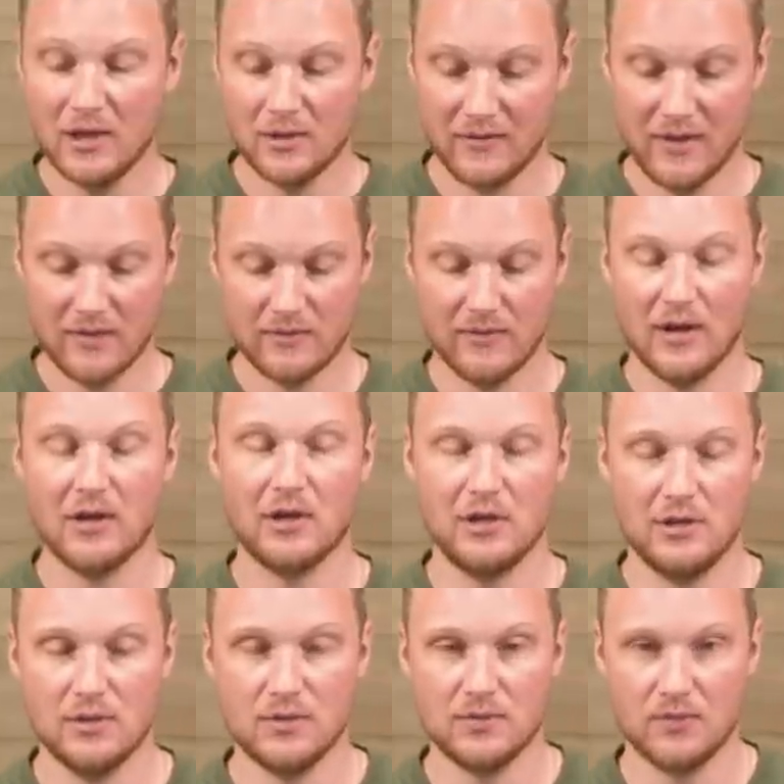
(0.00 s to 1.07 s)
You have a very
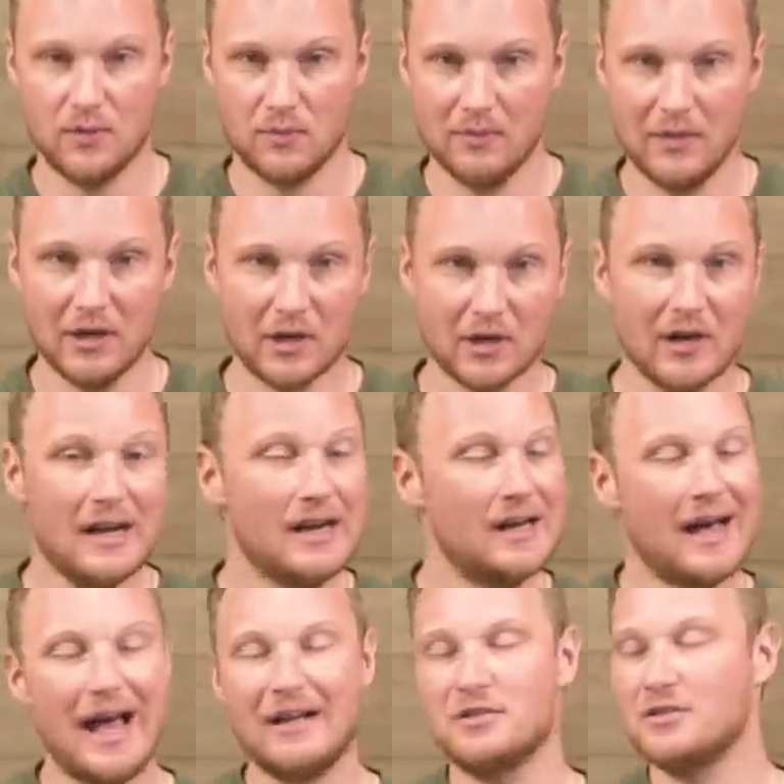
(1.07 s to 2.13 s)
useful mirror
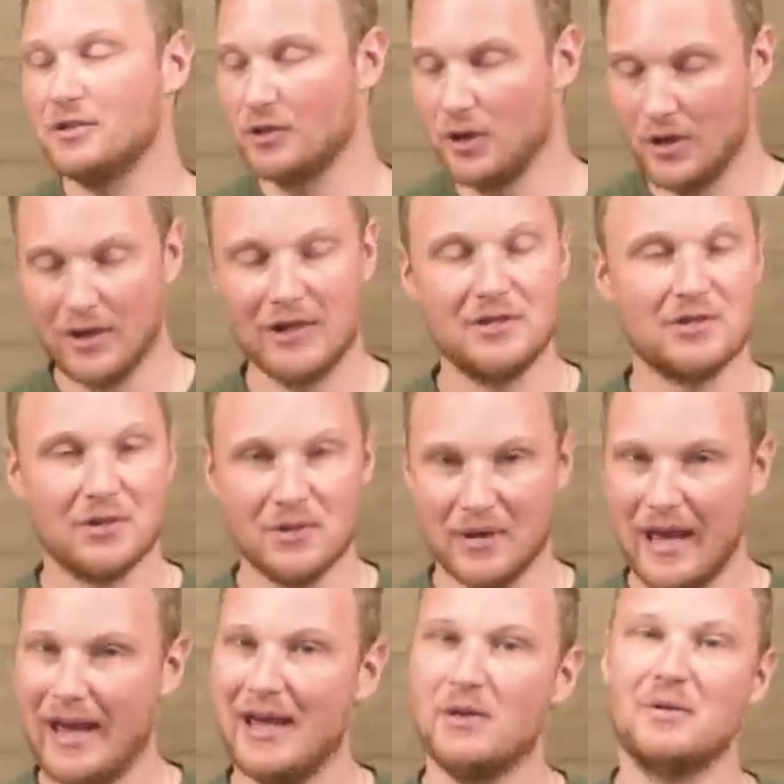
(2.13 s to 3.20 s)
as long as you're
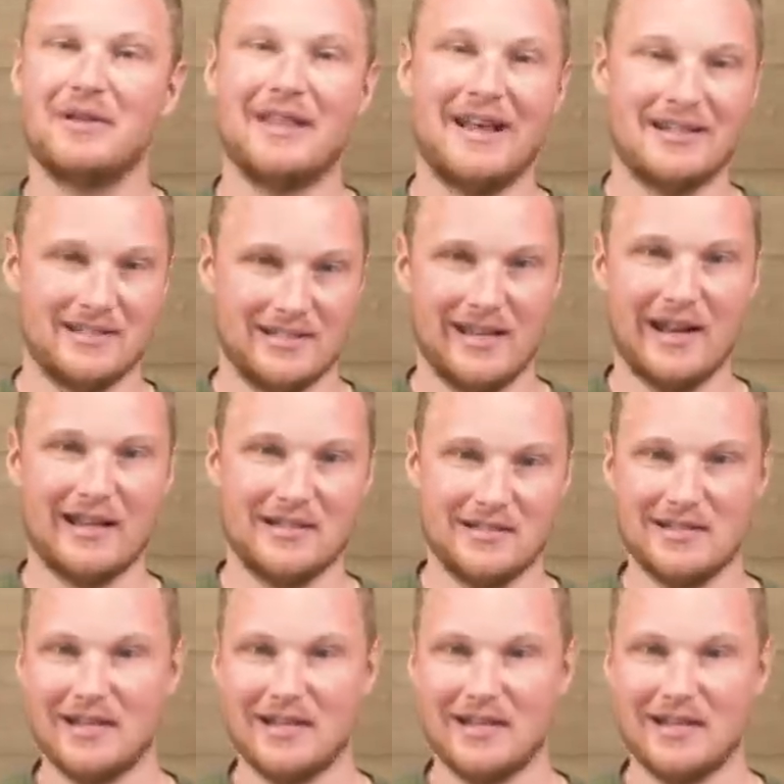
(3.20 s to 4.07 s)
okay with that second